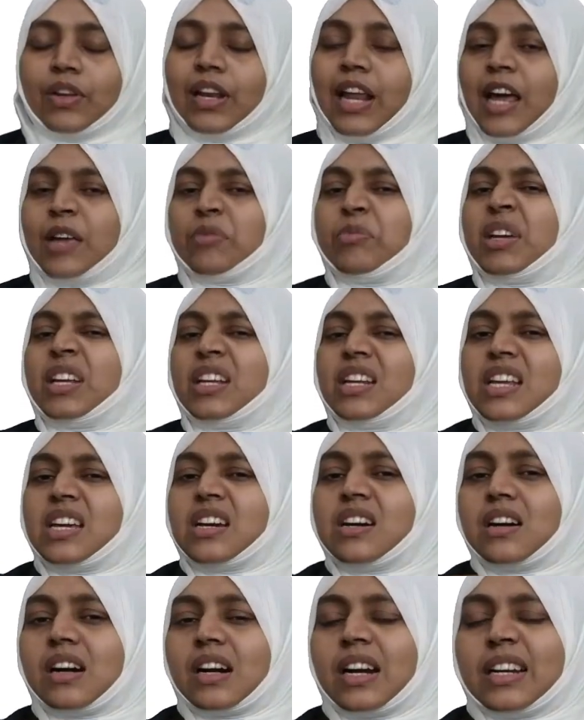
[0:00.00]
Will I be
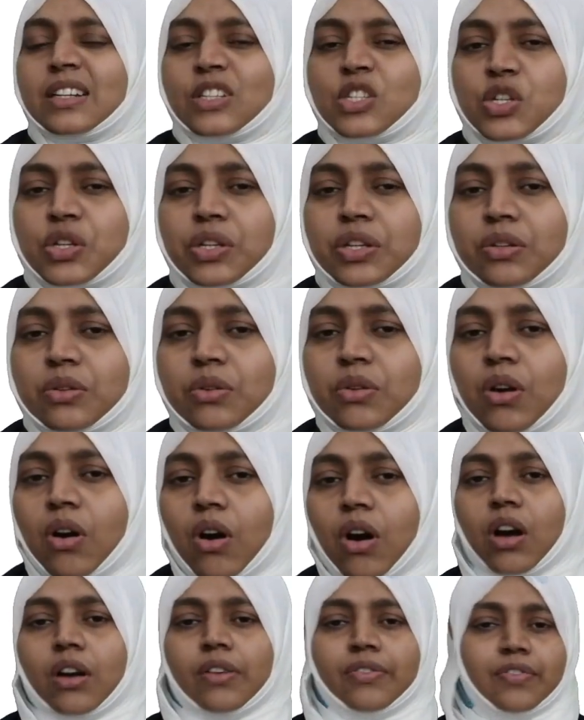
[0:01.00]
nearer to you
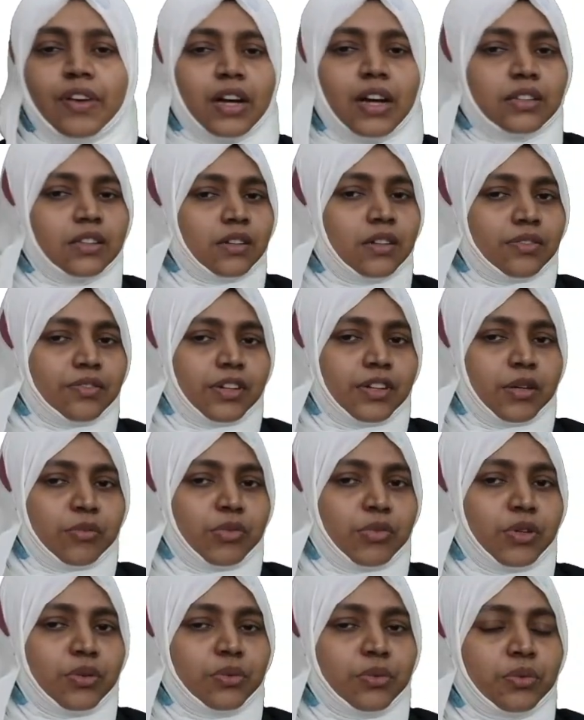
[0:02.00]
or farther
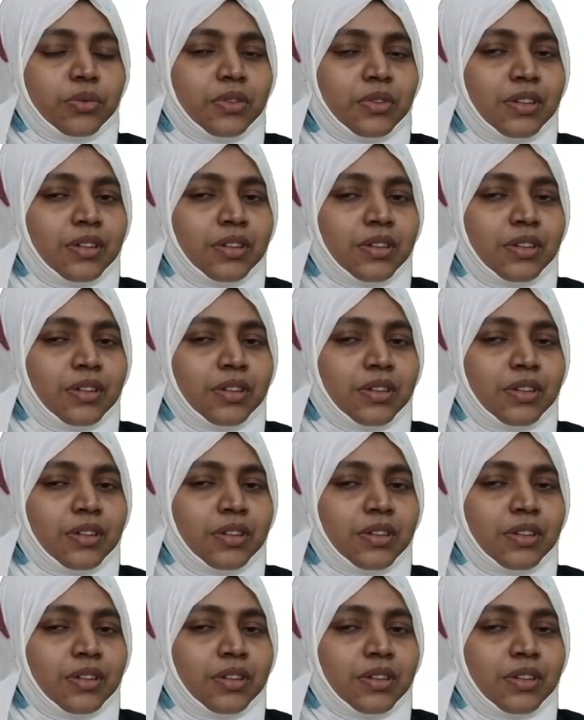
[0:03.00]
from you?